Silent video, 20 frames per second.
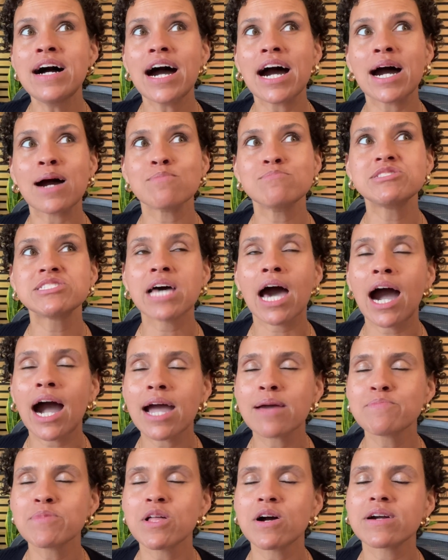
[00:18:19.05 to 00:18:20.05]

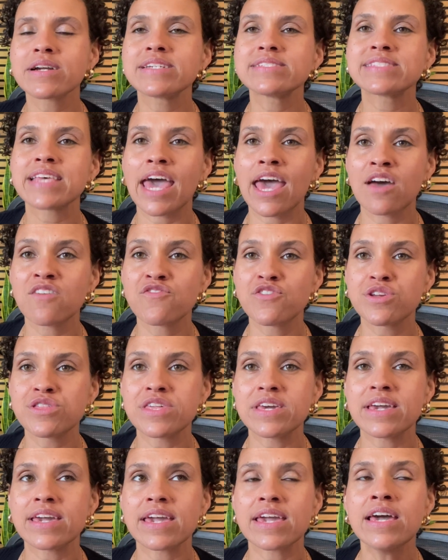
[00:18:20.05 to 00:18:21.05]
Time block is
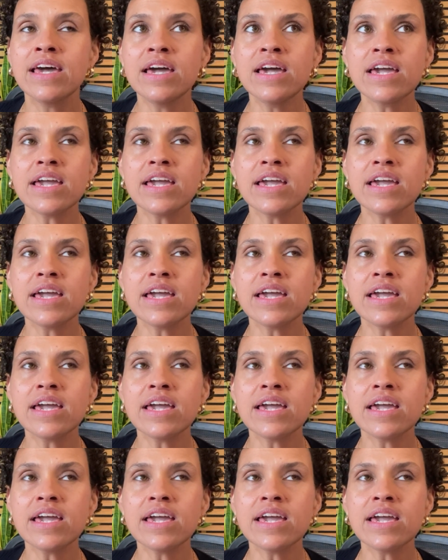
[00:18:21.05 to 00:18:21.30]
everything.